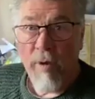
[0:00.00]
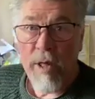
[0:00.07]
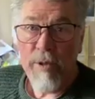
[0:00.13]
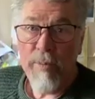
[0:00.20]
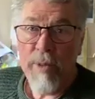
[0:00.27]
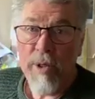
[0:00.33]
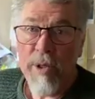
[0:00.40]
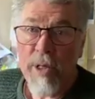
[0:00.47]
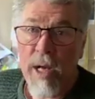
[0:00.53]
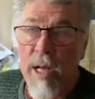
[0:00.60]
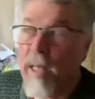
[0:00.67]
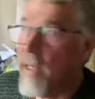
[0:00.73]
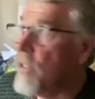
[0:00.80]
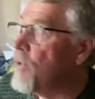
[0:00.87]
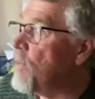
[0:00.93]
Father, Mother,
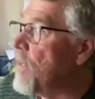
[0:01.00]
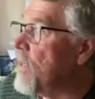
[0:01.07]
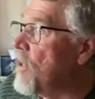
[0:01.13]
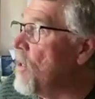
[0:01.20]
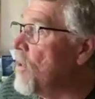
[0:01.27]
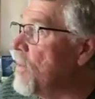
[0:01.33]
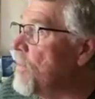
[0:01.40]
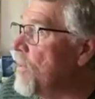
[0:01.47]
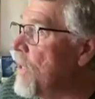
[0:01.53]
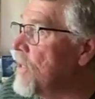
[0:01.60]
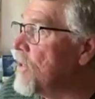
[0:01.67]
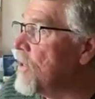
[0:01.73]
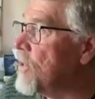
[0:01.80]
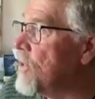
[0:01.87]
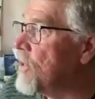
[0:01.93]
God, indwelling holy
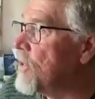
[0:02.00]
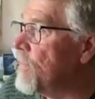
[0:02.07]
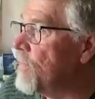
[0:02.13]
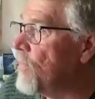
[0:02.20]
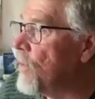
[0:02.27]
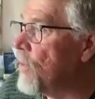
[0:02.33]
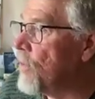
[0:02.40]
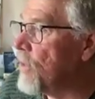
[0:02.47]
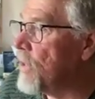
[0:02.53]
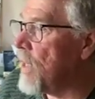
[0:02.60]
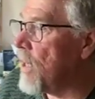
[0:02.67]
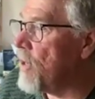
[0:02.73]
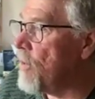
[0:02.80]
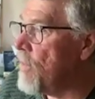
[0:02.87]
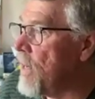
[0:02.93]
presence, Lord
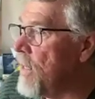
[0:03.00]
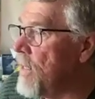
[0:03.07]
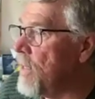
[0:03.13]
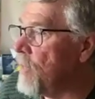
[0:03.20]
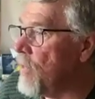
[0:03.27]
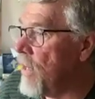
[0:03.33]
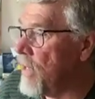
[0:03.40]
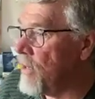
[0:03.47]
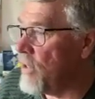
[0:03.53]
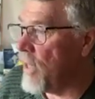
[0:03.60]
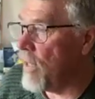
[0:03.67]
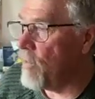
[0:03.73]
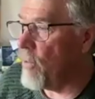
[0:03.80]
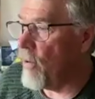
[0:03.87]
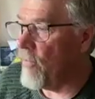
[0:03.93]
God Almighty,
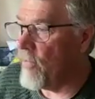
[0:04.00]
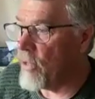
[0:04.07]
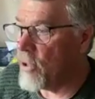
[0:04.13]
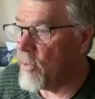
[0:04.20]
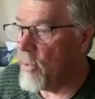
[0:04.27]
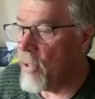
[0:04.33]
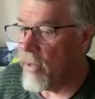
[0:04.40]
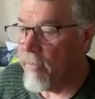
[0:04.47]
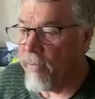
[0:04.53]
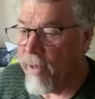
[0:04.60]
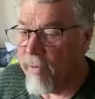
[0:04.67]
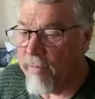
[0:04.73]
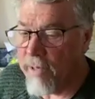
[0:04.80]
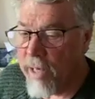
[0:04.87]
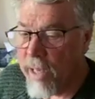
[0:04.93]
great and perfect Spirit of
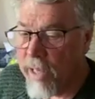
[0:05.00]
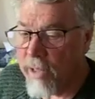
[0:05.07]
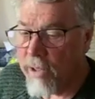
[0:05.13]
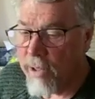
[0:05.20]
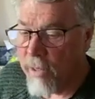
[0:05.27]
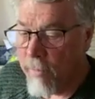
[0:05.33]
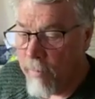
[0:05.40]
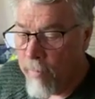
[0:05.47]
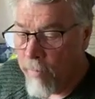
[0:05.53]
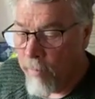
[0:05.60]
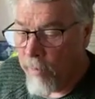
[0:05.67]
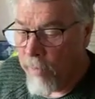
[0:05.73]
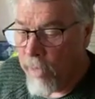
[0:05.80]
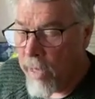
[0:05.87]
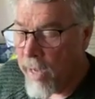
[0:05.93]
love and light,
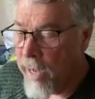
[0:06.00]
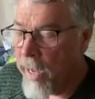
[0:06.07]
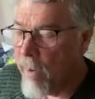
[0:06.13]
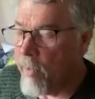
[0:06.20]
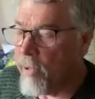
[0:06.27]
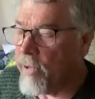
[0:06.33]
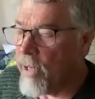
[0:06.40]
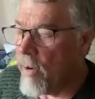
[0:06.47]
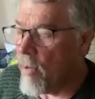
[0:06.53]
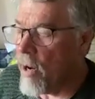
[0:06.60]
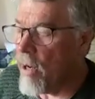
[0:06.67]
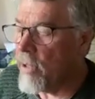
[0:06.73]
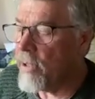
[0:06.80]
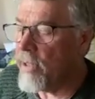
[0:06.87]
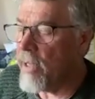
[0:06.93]
I am what thou
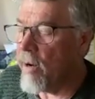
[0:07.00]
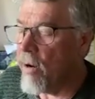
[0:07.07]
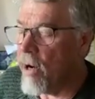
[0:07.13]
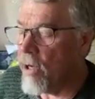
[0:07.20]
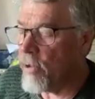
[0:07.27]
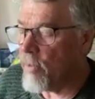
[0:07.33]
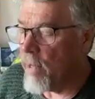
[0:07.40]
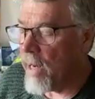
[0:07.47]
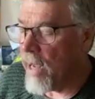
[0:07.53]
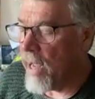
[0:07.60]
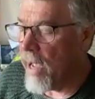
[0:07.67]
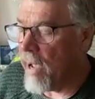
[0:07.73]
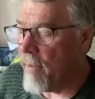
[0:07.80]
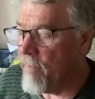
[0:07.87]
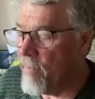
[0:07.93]
art what
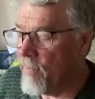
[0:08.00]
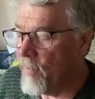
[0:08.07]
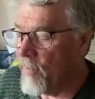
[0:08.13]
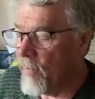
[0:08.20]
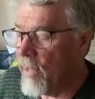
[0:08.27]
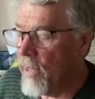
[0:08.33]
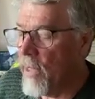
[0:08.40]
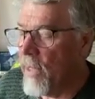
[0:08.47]
I am.